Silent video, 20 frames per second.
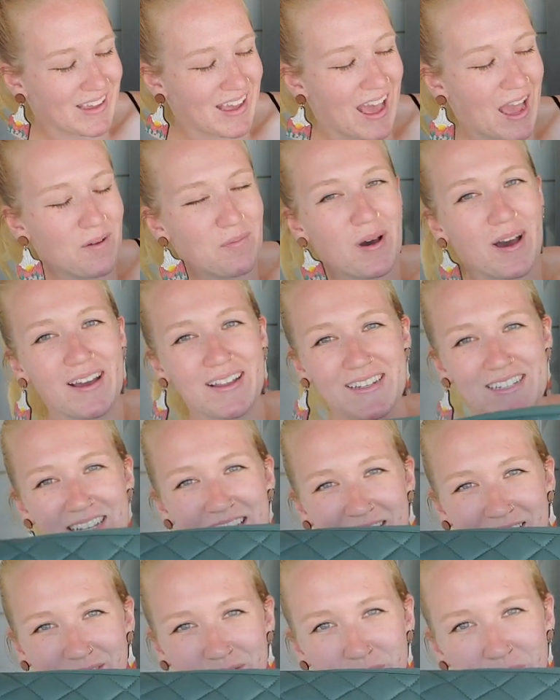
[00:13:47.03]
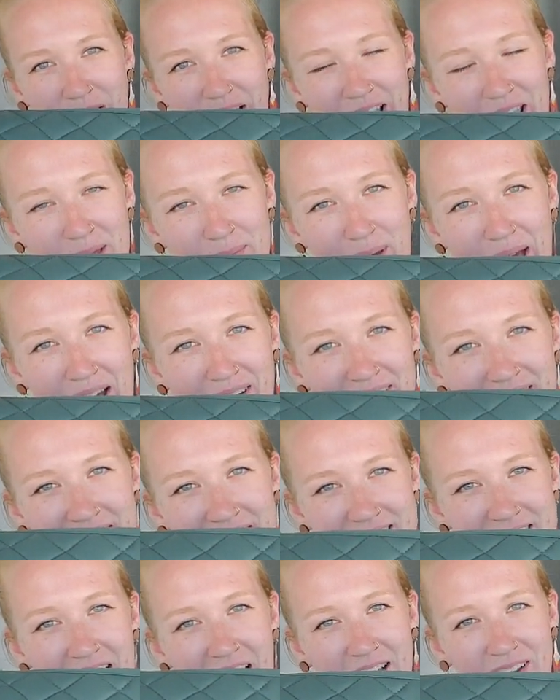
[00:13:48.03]
I wanted to try him out in
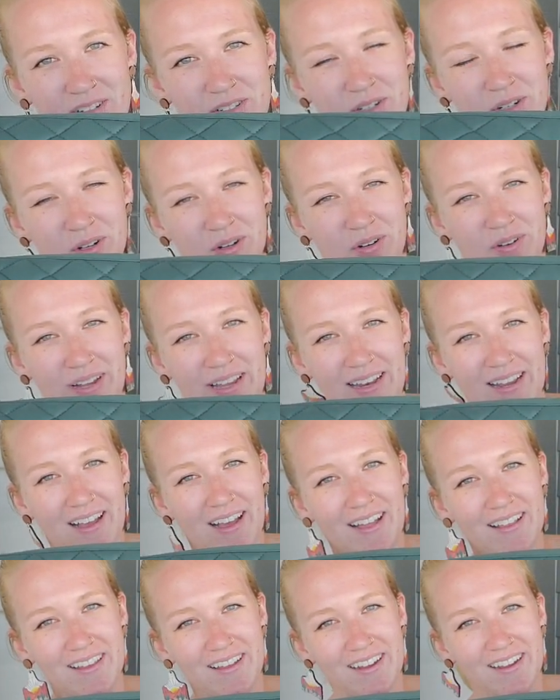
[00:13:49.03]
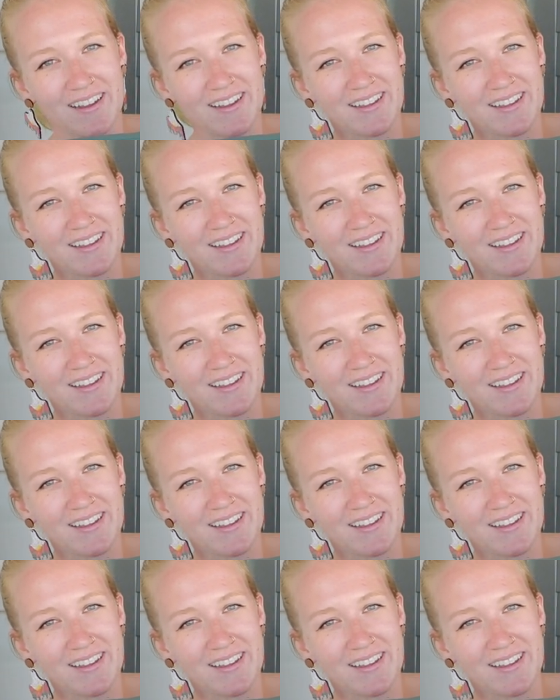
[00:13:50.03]
this hunter green color.